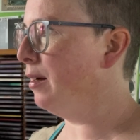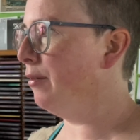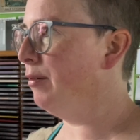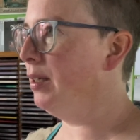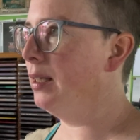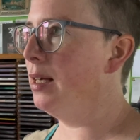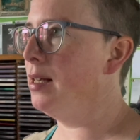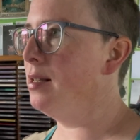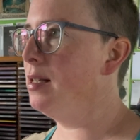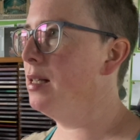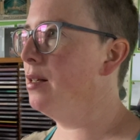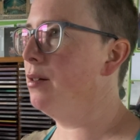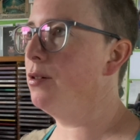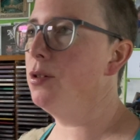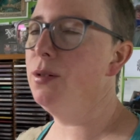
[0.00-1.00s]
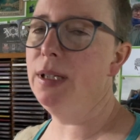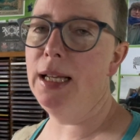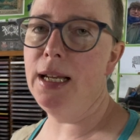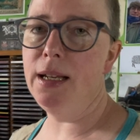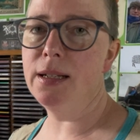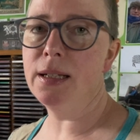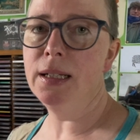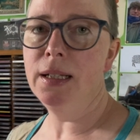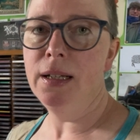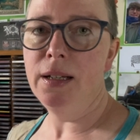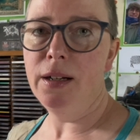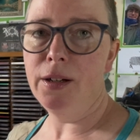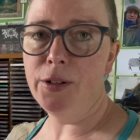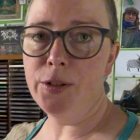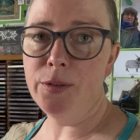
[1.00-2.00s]
I realised too late,
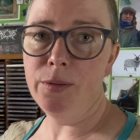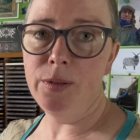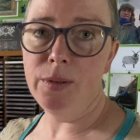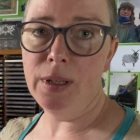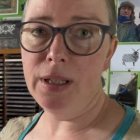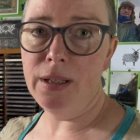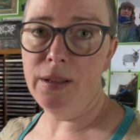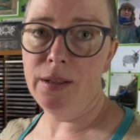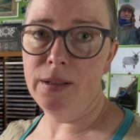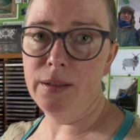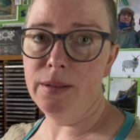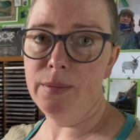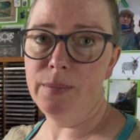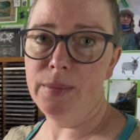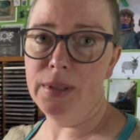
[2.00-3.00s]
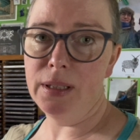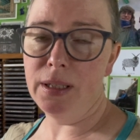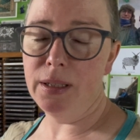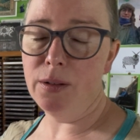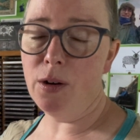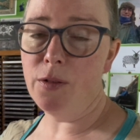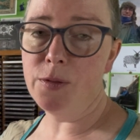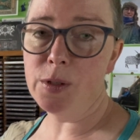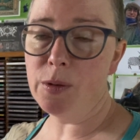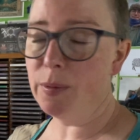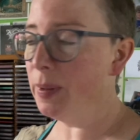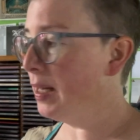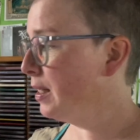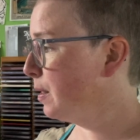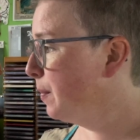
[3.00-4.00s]
are through in the office with
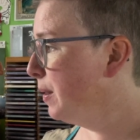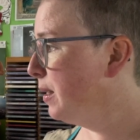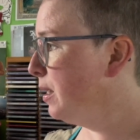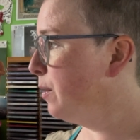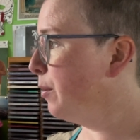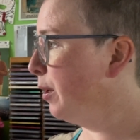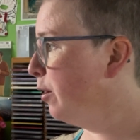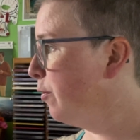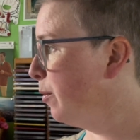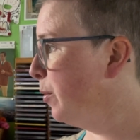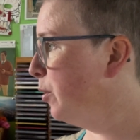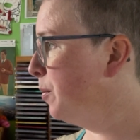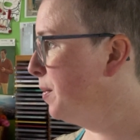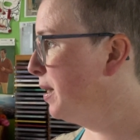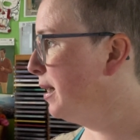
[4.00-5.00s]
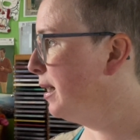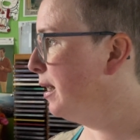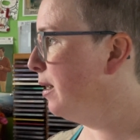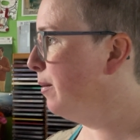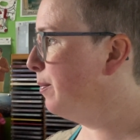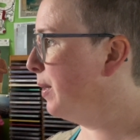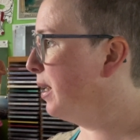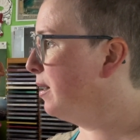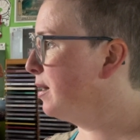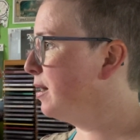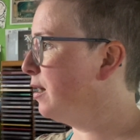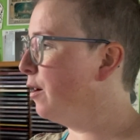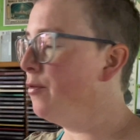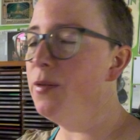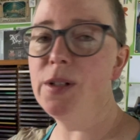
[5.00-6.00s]
my husband. He's working from home today. My
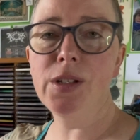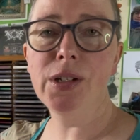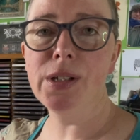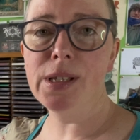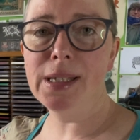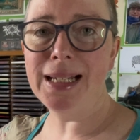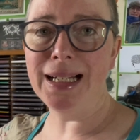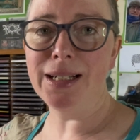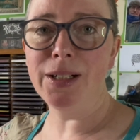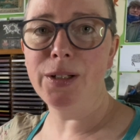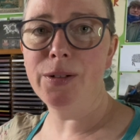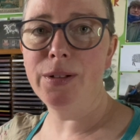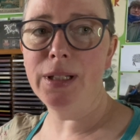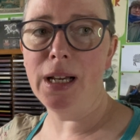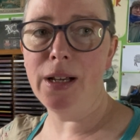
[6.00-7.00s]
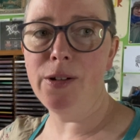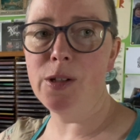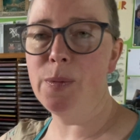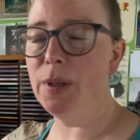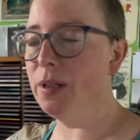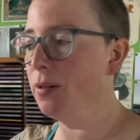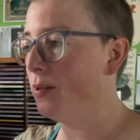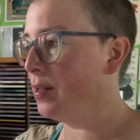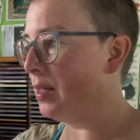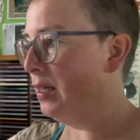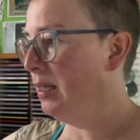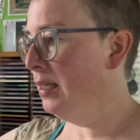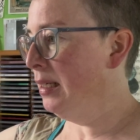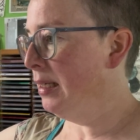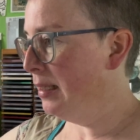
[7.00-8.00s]
stuff is just scattered through the house because
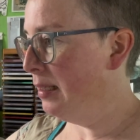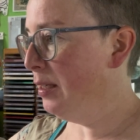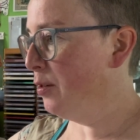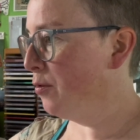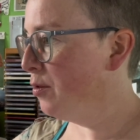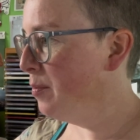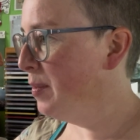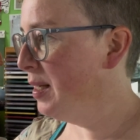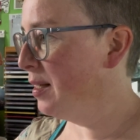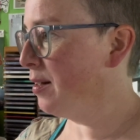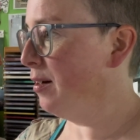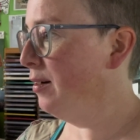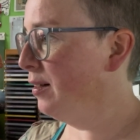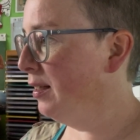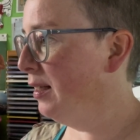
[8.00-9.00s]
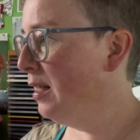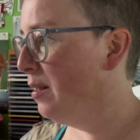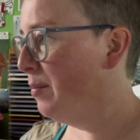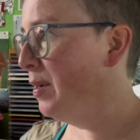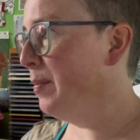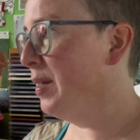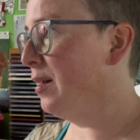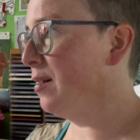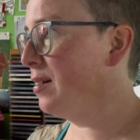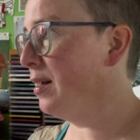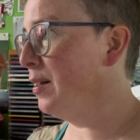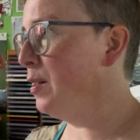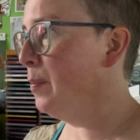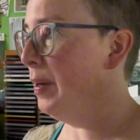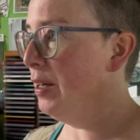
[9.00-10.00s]
this room is currently my middle
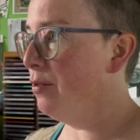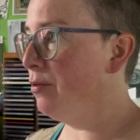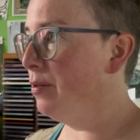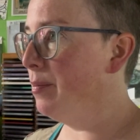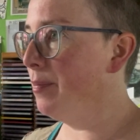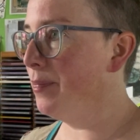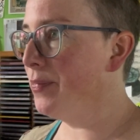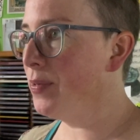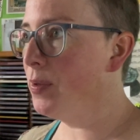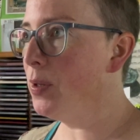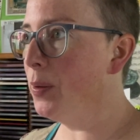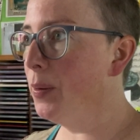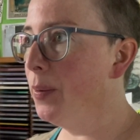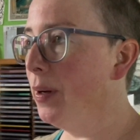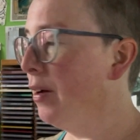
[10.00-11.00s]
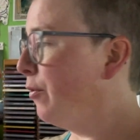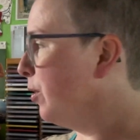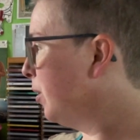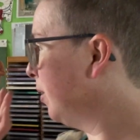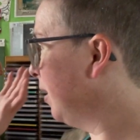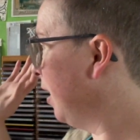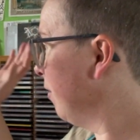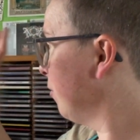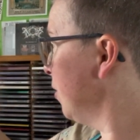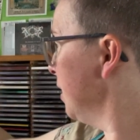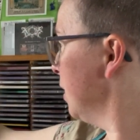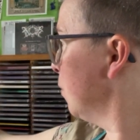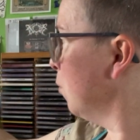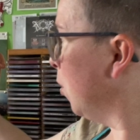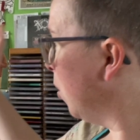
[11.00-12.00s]
son's bedroom. So I've got
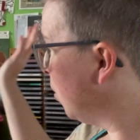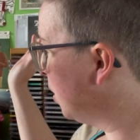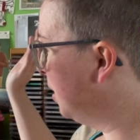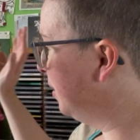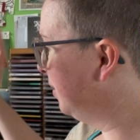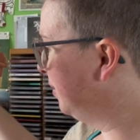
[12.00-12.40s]
this wall.